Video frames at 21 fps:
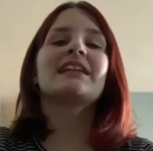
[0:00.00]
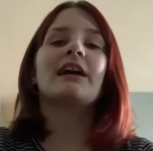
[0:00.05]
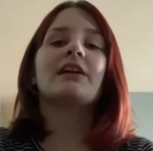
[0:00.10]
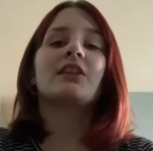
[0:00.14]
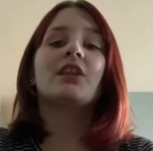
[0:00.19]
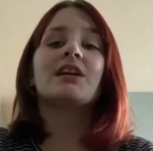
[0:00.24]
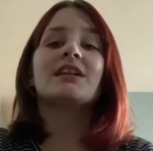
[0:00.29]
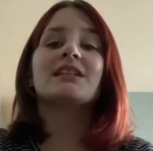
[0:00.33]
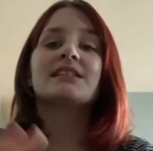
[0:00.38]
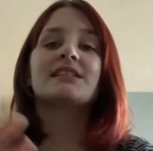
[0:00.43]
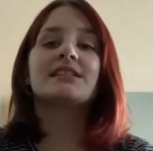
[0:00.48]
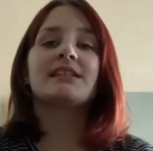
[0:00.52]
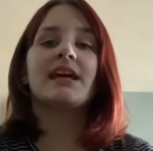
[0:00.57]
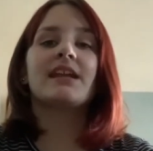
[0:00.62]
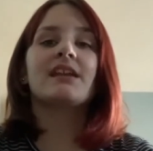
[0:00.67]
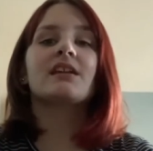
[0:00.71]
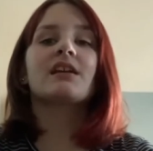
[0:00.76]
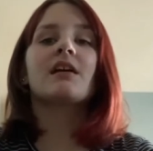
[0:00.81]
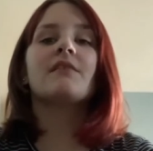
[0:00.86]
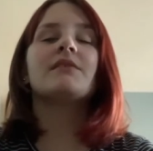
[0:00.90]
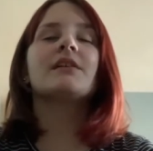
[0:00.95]
the
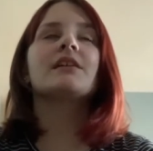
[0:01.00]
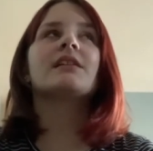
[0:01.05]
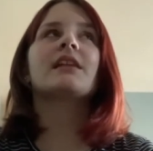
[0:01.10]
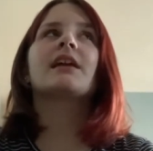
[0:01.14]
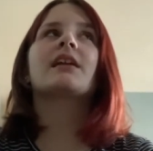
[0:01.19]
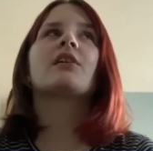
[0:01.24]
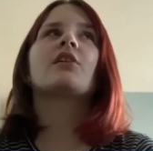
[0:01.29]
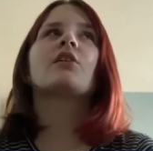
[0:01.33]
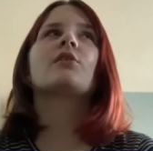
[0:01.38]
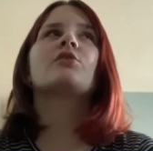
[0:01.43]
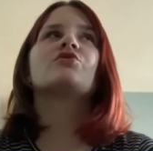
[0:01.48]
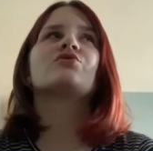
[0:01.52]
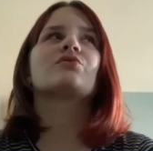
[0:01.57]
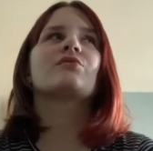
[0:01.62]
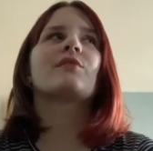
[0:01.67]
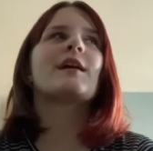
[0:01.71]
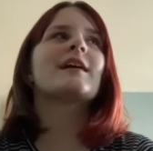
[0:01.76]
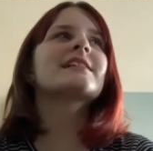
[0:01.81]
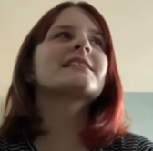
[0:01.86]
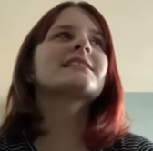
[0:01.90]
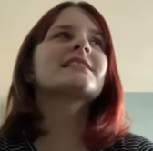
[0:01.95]
aesthetic of it, like her
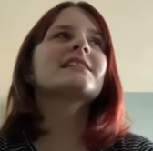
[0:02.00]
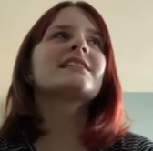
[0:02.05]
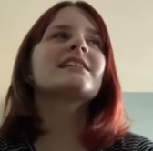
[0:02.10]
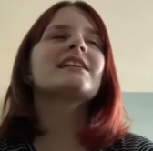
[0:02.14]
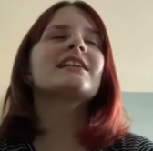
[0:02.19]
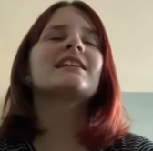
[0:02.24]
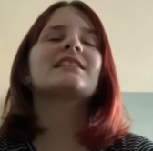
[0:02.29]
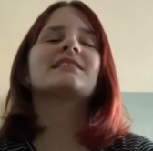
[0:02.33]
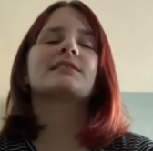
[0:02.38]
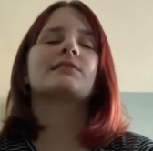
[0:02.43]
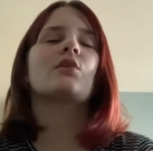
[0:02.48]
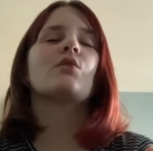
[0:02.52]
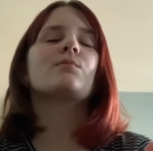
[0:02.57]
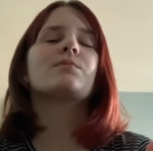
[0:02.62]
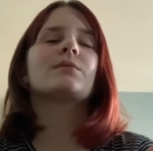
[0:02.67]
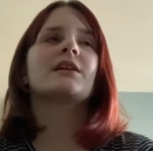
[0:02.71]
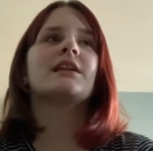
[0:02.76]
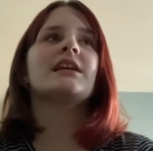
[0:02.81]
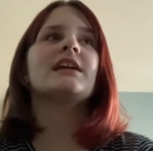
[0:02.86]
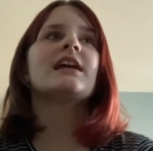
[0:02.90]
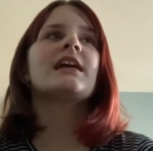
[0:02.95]
dress in it, is so
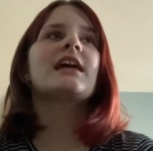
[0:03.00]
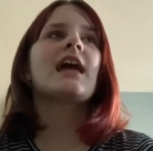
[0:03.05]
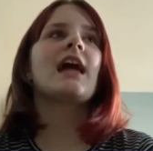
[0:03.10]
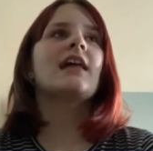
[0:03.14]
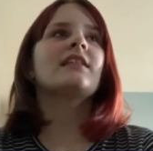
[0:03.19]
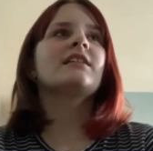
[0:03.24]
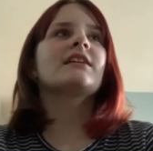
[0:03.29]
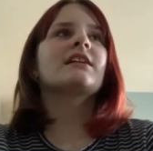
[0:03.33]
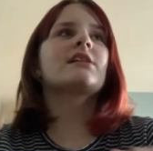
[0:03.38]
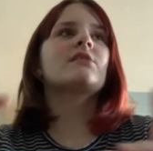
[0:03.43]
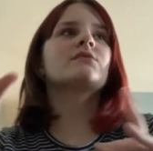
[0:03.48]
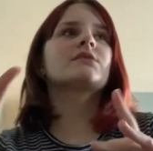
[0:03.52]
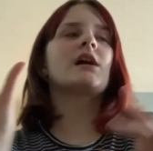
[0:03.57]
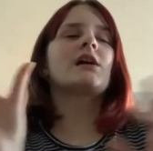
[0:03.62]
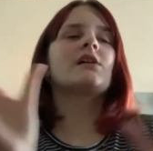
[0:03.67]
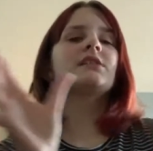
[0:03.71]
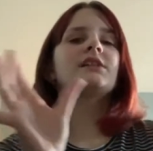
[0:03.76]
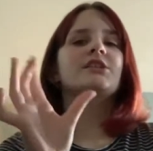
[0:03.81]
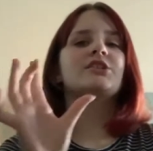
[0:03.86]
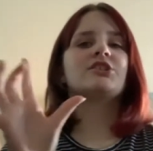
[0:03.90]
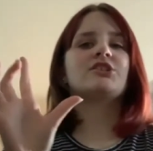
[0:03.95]
pretty. And like it was
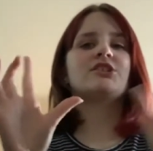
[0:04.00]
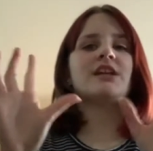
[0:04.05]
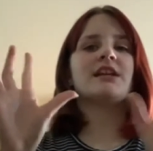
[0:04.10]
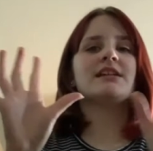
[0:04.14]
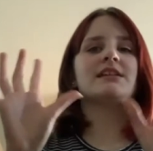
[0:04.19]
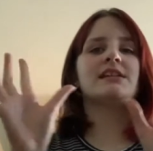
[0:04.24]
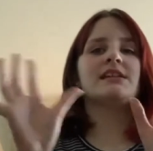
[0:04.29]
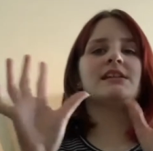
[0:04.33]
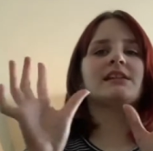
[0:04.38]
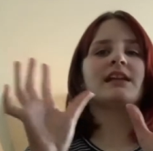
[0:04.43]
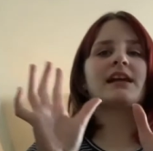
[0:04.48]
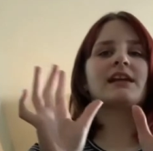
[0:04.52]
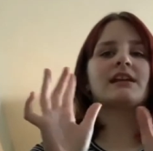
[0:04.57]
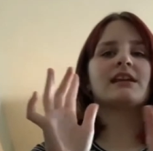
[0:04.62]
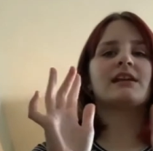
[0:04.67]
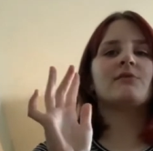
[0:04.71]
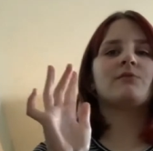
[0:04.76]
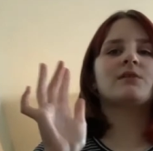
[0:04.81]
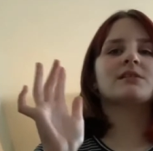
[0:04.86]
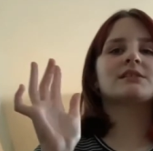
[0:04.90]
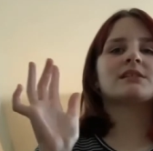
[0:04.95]
all like shaky. Like
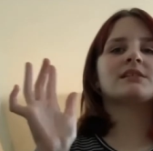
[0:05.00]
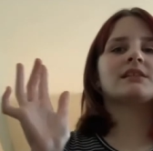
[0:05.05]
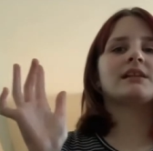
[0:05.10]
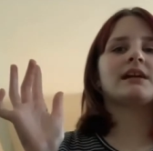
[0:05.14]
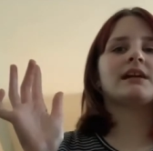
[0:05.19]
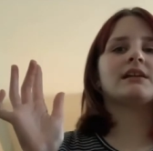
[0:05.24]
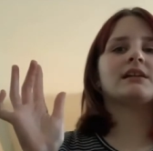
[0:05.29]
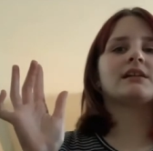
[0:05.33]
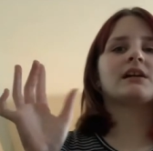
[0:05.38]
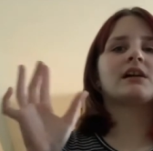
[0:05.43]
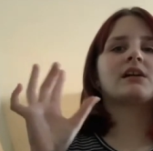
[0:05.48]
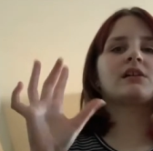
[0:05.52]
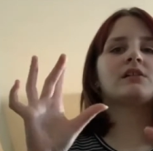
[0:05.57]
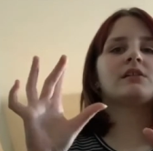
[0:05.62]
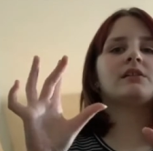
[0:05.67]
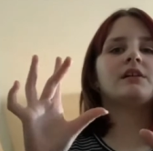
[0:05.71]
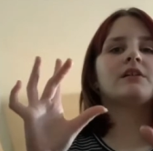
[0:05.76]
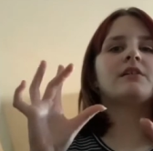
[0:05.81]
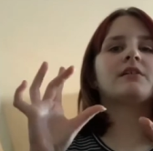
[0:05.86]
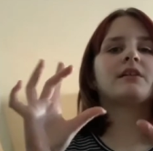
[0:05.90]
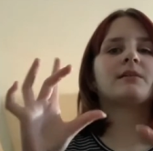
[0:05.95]
it wasn't like a
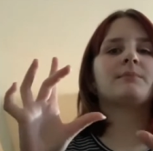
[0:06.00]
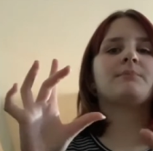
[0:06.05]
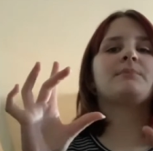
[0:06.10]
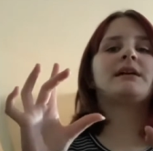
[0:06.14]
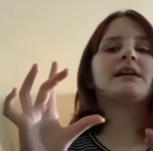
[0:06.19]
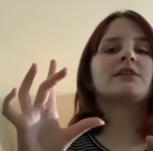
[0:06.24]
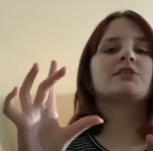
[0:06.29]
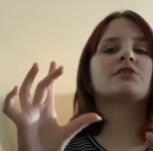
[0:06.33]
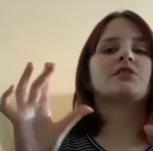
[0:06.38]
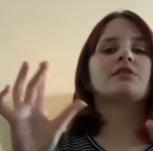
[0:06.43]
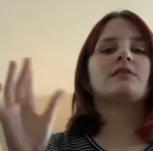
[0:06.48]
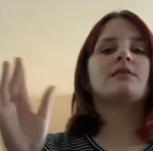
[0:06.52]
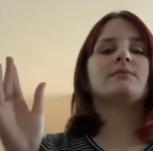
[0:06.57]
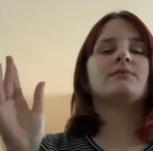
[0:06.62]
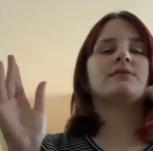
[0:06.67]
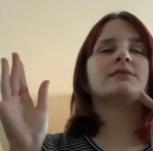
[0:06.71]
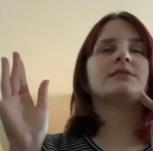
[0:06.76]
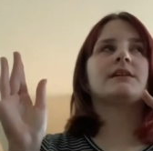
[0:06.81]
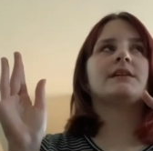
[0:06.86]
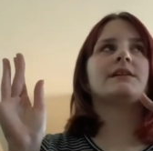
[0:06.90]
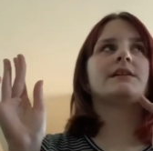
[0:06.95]
clear picture. It
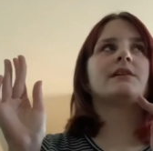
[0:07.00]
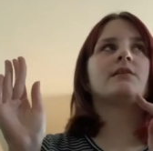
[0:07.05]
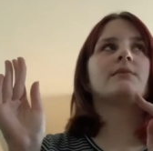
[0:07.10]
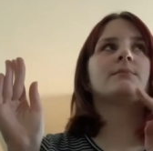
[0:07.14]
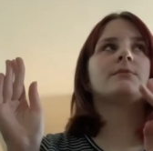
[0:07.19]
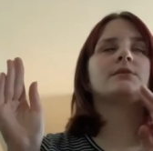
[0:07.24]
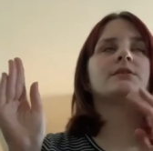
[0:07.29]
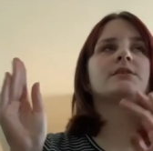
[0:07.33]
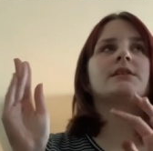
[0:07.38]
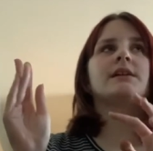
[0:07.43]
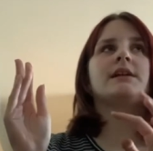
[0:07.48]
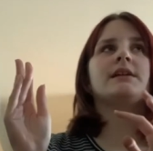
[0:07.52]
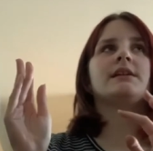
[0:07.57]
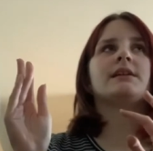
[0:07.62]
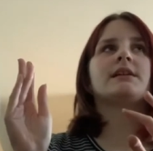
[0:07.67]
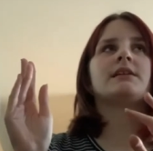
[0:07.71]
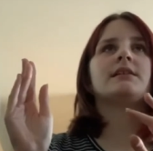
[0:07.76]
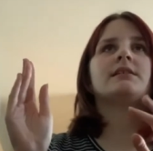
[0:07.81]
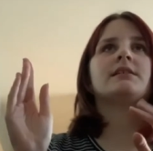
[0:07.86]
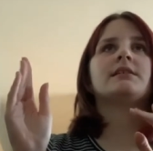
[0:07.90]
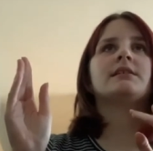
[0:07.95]
was like almost
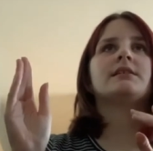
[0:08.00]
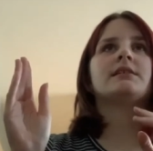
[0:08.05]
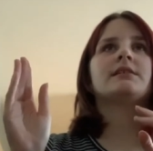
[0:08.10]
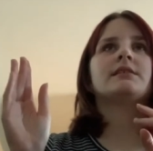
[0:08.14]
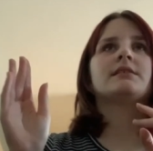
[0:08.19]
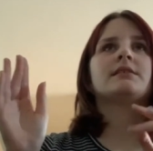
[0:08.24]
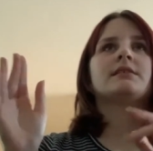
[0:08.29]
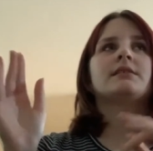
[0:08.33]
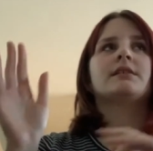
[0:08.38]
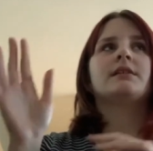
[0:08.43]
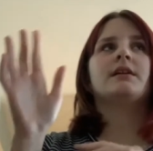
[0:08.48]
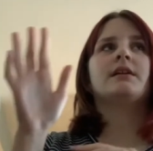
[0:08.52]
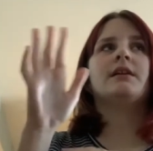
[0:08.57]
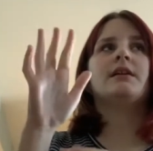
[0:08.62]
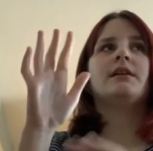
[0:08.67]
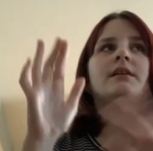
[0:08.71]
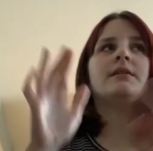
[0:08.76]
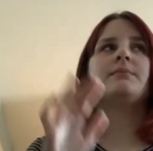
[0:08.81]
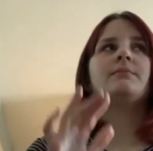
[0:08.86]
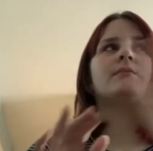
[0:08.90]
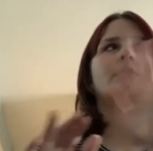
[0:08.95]
like
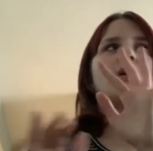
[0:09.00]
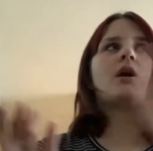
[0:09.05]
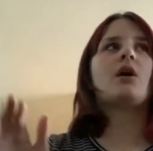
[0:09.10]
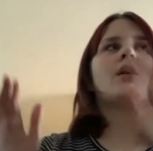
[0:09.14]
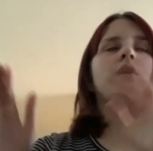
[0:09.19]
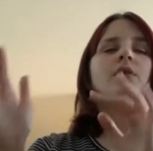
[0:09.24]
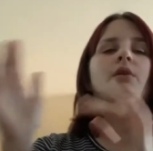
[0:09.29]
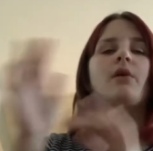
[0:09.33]
all